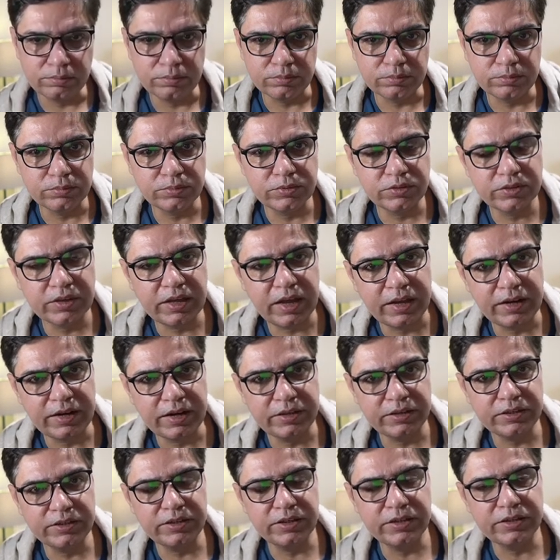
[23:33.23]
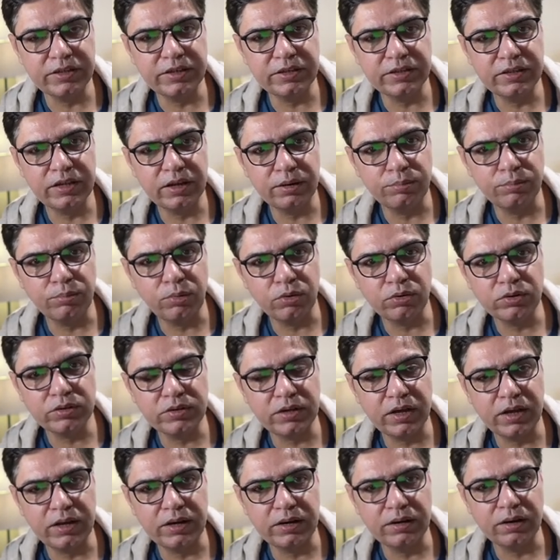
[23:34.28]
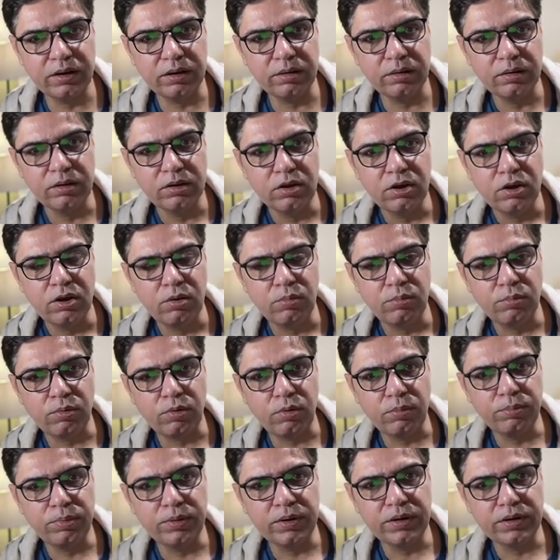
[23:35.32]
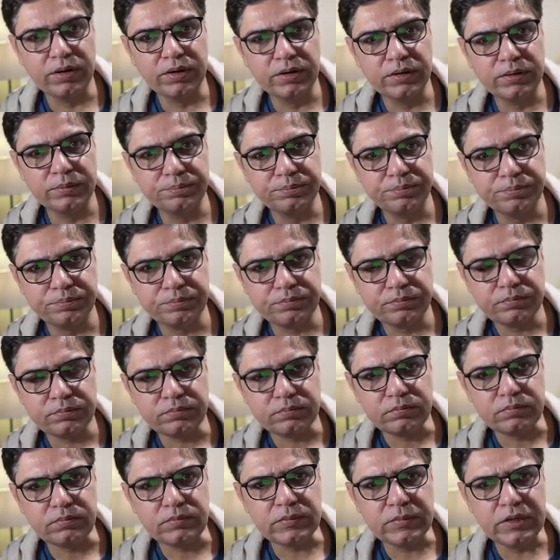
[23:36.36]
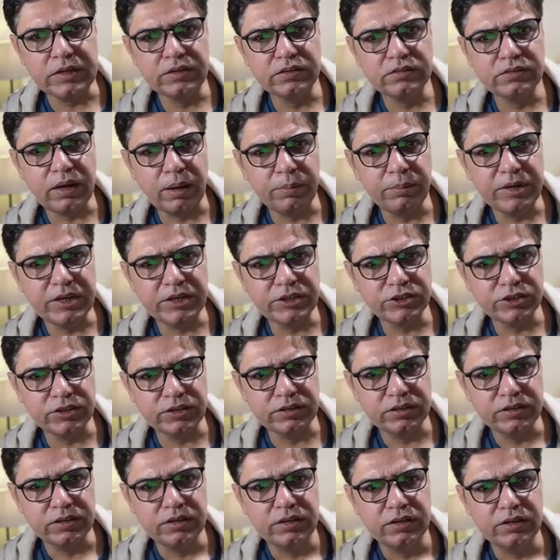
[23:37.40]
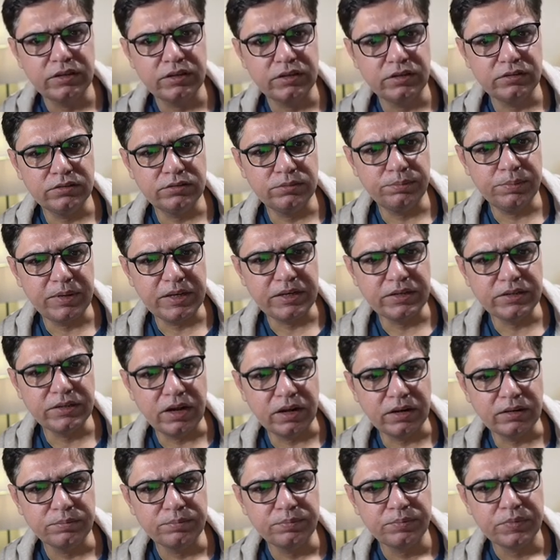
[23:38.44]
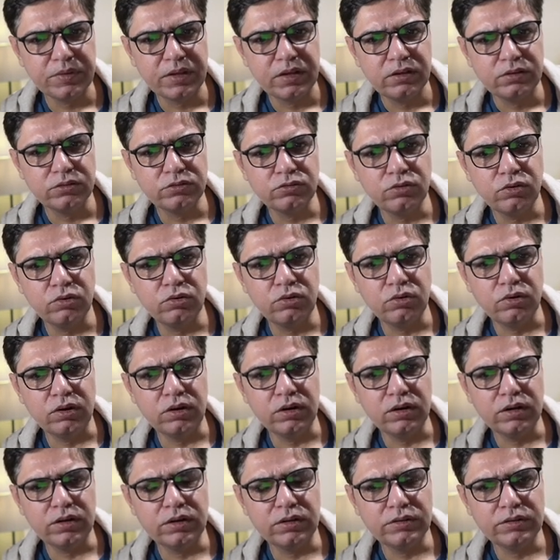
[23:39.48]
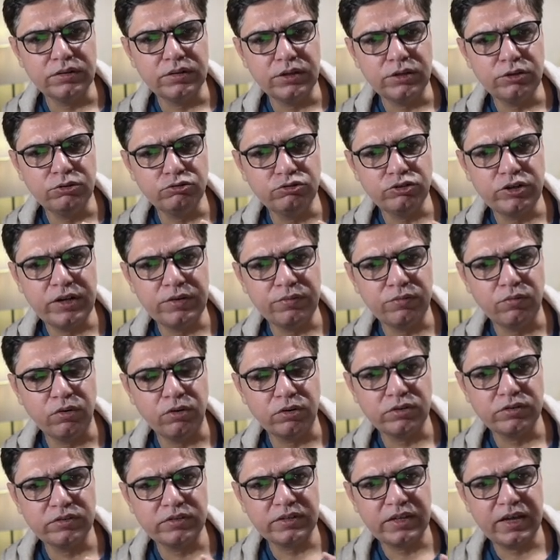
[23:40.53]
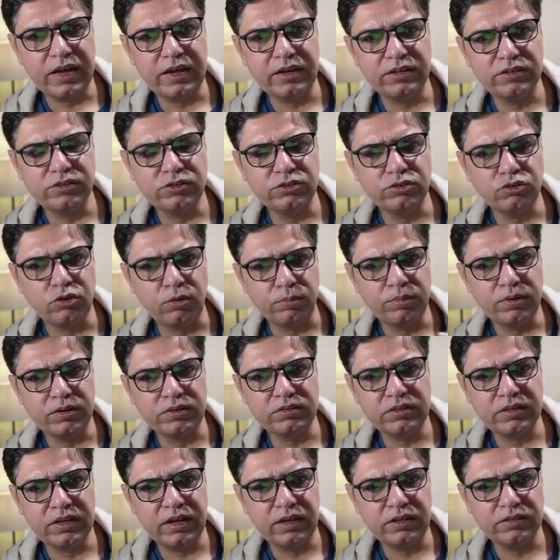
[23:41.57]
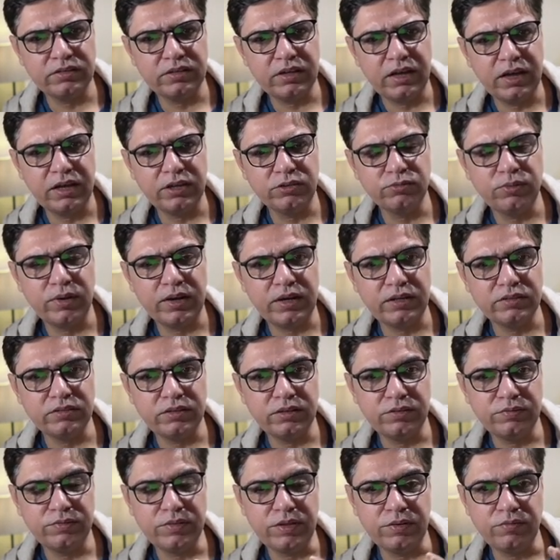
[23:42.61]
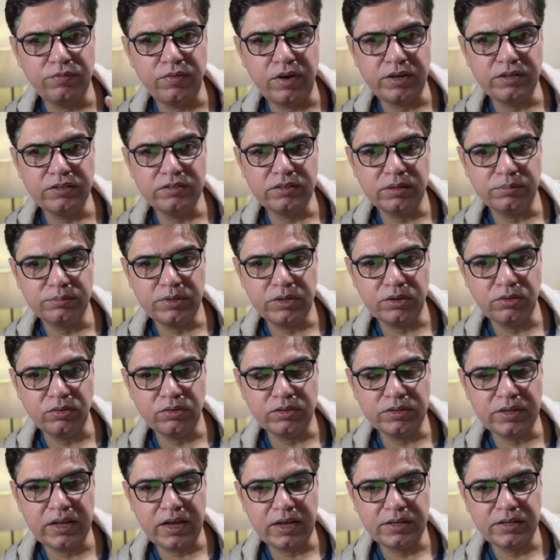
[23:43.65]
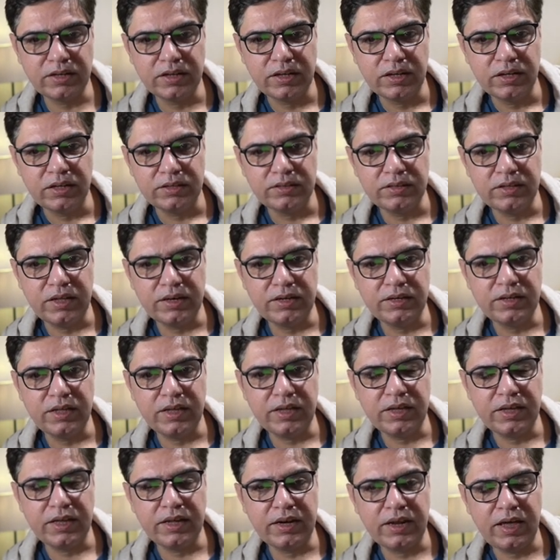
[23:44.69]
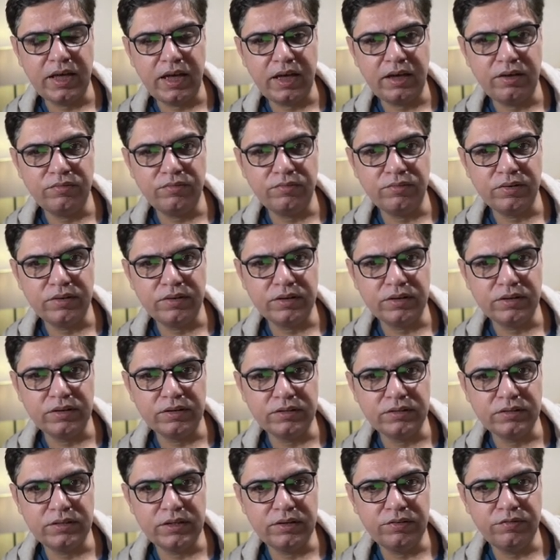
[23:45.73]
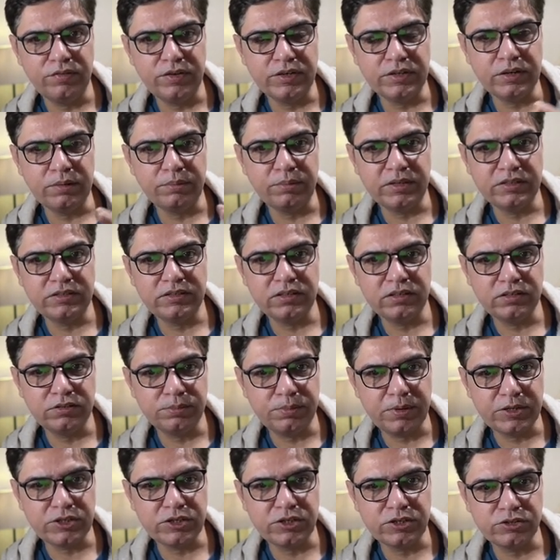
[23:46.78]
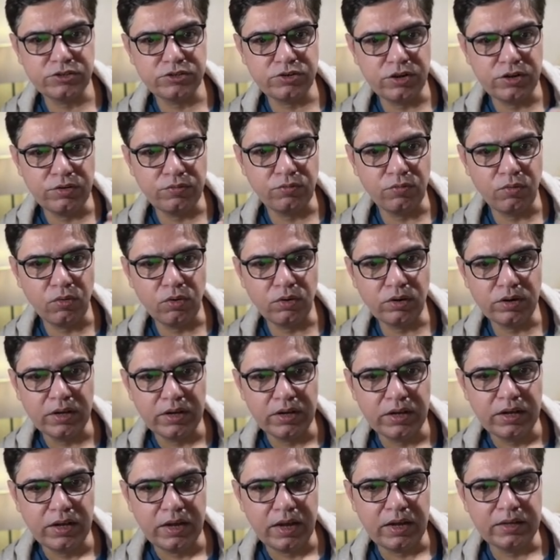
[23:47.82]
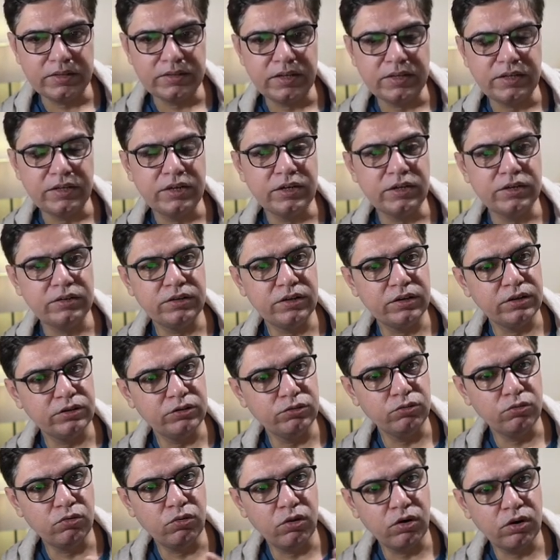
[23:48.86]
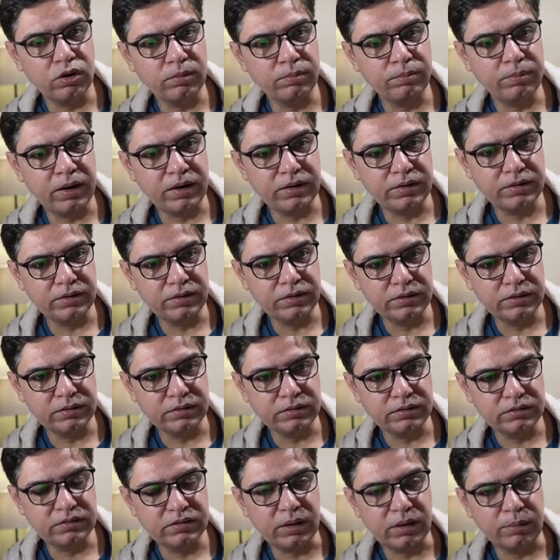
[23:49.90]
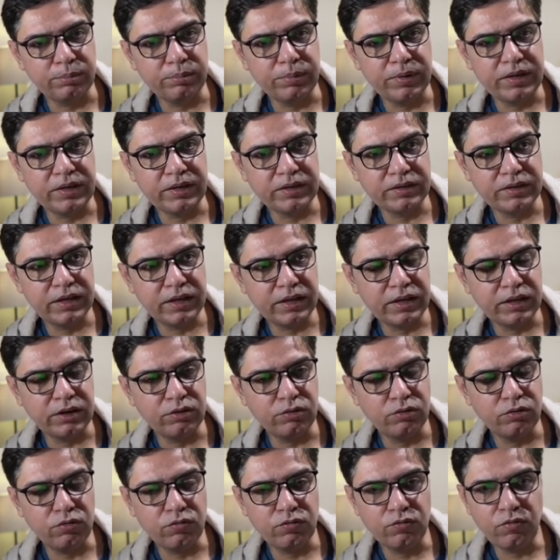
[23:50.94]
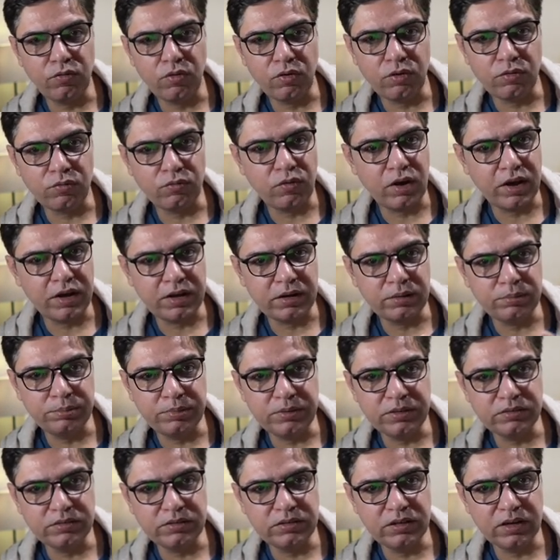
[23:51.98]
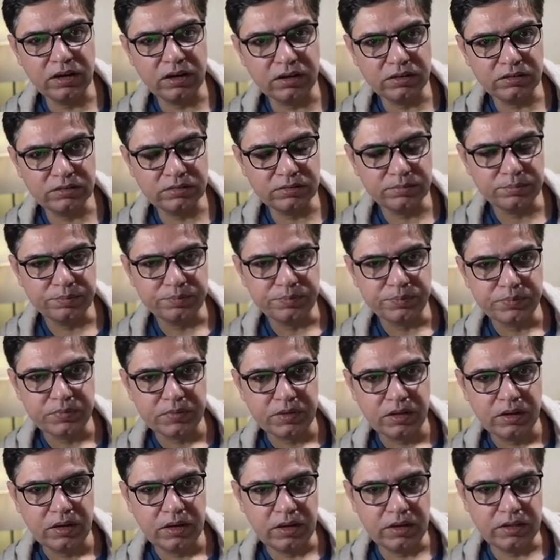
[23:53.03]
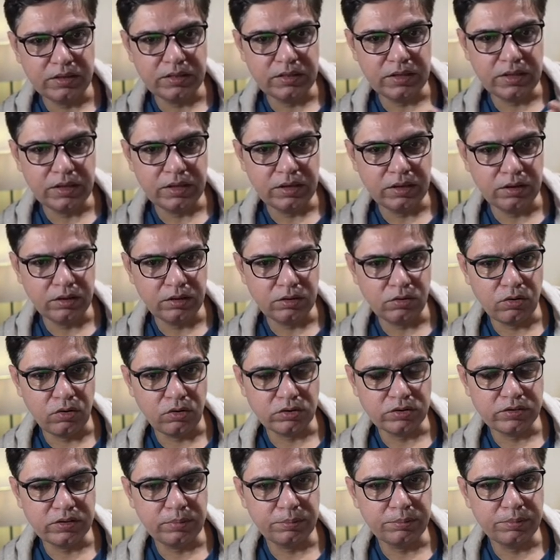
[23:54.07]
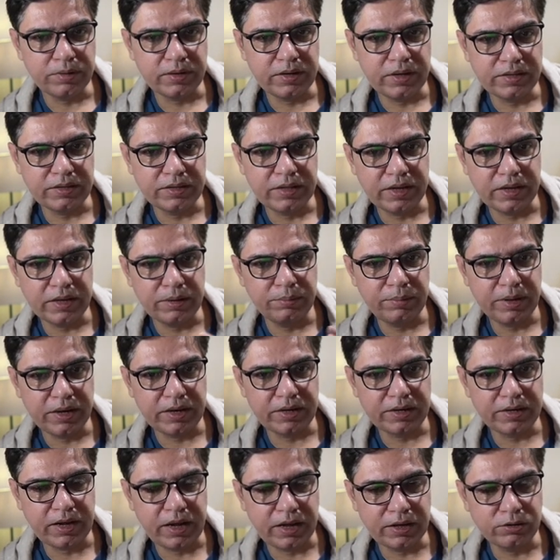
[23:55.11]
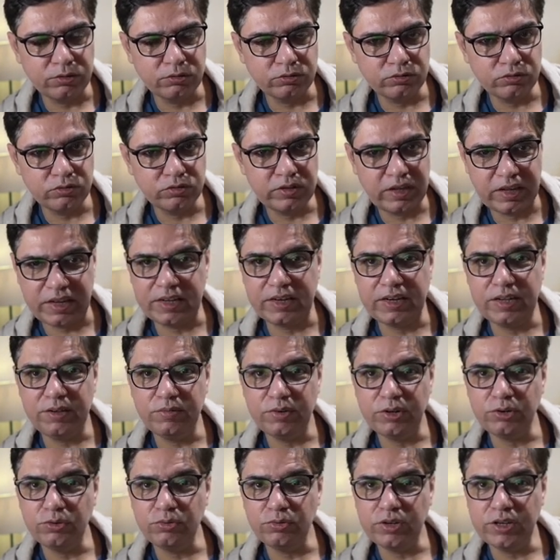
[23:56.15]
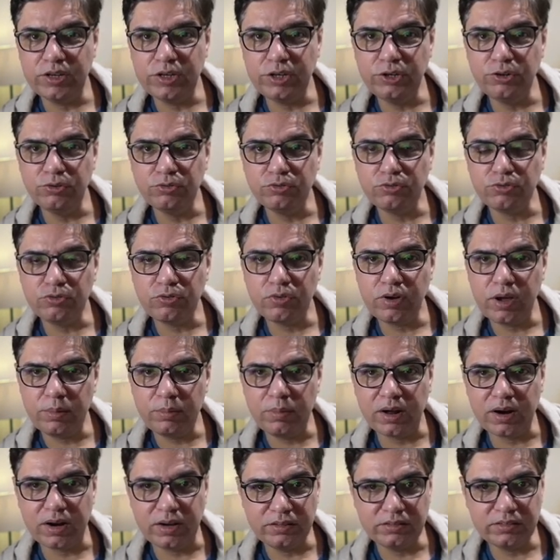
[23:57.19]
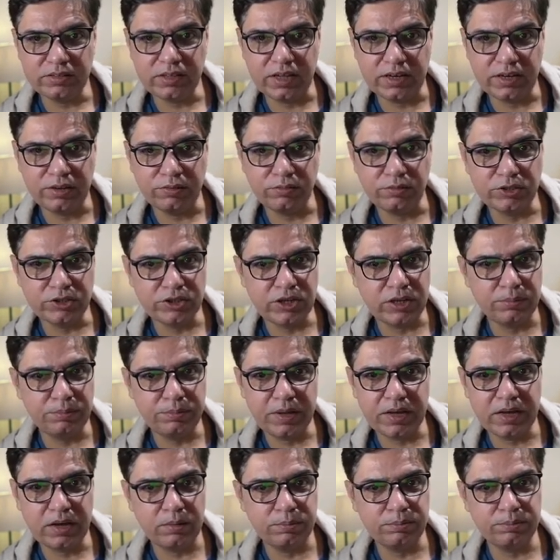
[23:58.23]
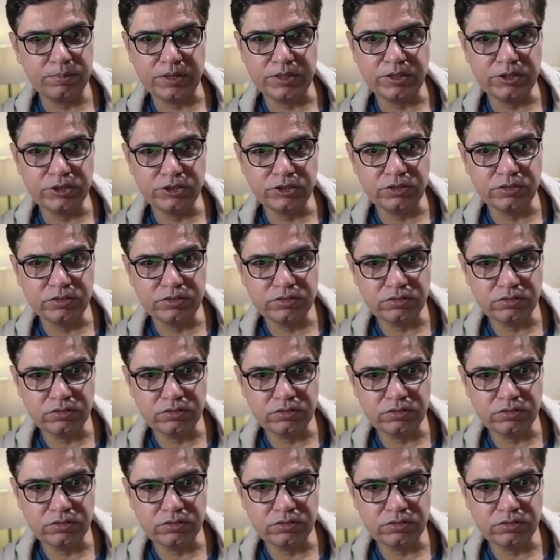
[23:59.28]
scanned antenatally, they are booked, and proper examination is being done. So they usually have got scans, Doppler scans, as well as if they find something on that, then they can have the fetal medicine specialist involved, and then they can do cord blood sampling, they can look for viral PCRs in the cord sample, and they can make a diagnosis. They can even do in utero MRI scanning, which can pick up conditions